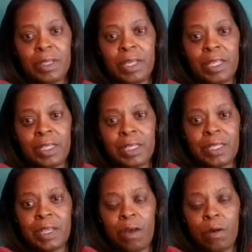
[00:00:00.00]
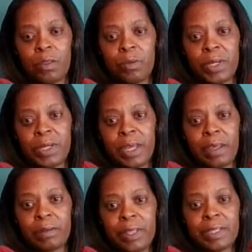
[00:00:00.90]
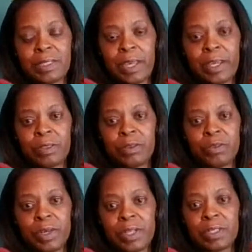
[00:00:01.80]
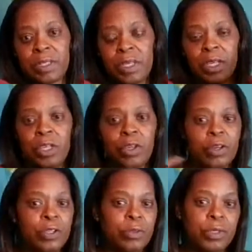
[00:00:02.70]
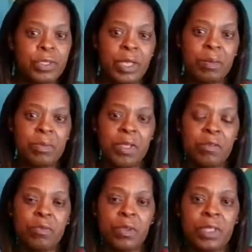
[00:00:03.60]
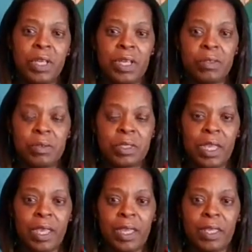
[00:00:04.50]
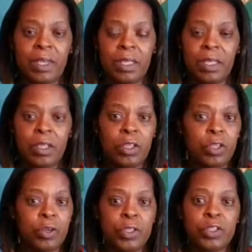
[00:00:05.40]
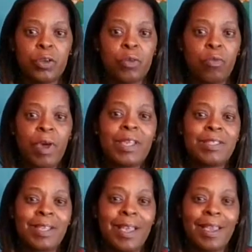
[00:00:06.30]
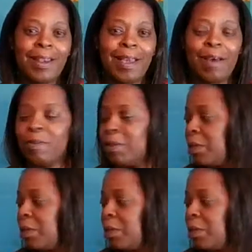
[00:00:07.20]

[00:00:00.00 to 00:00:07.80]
and then all the way down that side of the dress. You're going to do the same thing for the other side. You're going to turn it right side out,